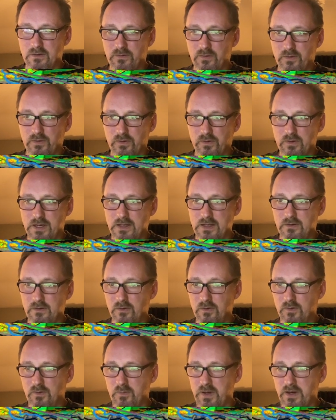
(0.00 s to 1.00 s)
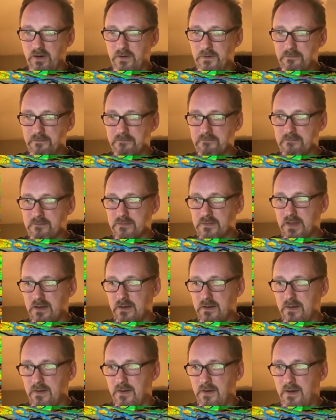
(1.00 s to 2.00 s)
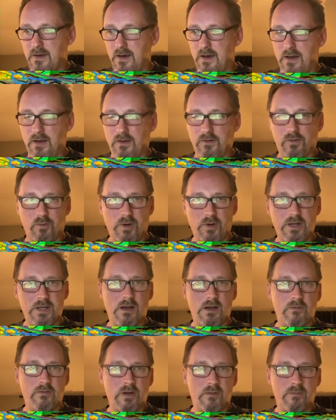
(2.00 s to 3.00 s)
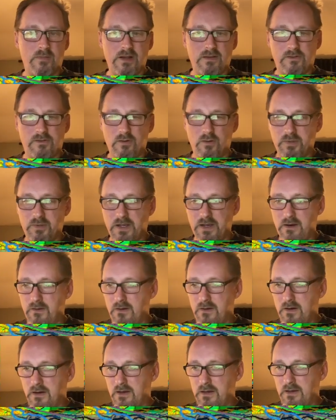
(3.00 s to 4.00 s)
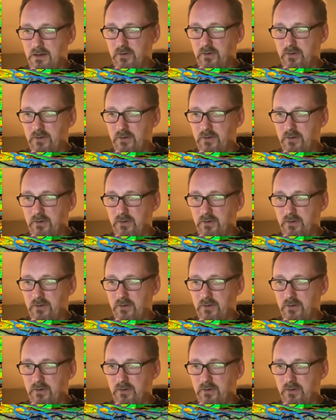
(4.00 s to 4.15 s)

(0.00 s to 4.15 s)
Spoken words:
this full screen so it's bigger. So right now I've got my slope layer on,